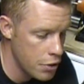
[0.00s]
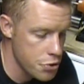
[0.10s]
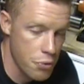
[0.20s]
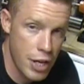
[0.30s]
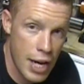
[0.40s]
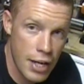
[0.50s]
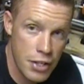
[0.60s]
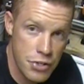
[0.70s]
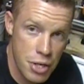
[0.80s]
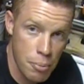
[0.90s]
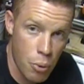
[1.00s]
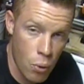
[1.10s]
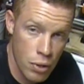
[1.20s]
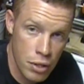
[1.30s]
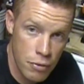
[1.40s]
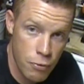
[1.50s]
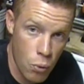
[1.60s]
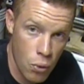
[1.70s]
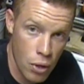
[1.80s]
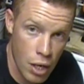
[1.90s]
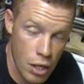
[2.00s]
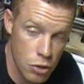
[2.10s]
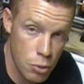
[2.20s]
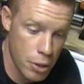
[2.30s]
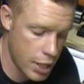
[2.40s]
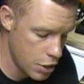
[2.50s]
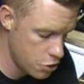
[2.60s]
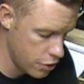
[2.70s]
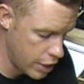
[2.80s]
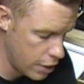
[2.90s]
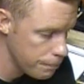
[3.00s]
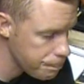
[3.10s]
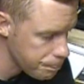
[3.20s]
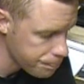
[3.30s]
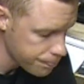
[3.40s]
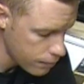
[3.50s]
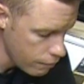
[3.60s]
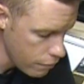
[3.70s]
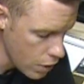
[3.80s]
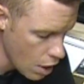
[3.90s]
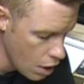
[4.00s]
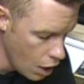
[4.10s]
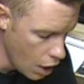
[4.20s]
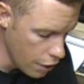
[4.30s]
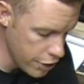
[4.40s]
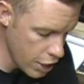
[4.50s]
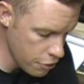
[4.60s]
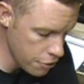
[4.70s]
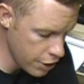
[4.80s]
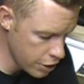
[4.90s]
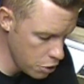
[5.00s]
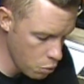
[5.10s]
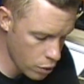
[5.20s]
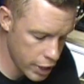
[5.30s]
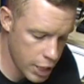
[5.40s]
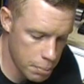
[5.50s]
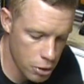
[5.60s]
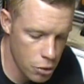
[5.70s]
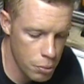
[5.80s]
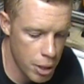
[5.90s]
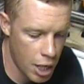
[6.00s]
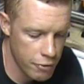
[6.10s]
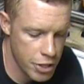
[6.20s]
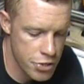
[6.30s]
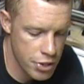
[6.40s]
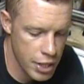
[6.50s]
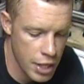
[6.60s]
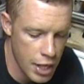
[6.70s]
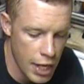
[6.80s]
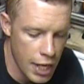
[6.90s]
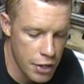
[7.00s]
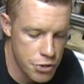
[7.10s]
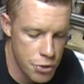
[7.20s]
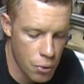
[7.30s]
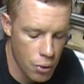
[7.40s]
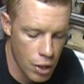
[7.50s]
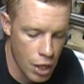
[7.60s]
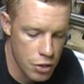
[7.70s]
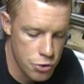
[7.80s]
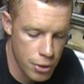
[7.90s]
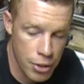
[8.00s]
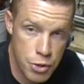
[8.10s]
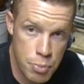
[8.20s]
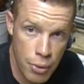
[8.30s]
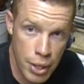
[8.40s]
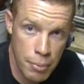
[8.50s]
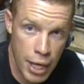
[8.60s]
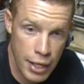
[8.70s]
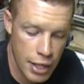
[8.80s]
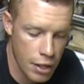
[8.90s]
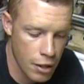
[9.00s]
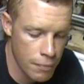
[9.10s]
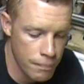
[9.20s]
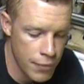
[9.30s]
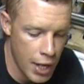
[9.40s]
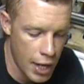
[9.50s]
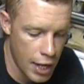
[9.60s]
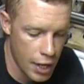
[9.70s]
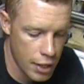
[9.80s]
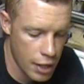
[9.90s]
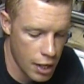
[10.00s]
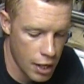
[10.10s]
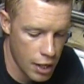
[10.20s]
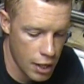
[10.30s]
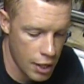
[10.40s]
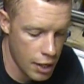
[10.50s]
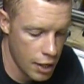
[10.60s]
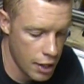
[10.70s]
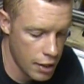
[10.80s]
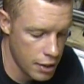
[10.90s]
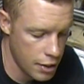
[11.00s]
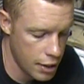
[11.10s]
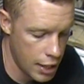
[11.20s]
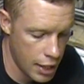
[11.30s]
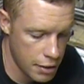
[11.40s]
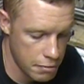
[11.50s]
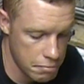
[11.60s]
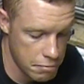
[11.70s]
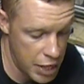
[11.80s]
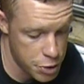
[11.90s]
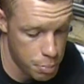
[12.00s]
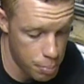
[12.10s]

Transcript: So that is important for uh, lubrication there. Uh, the other thing that you want to keep lubed, obviously, is your uh, trigger spring back here, and uh, and and that's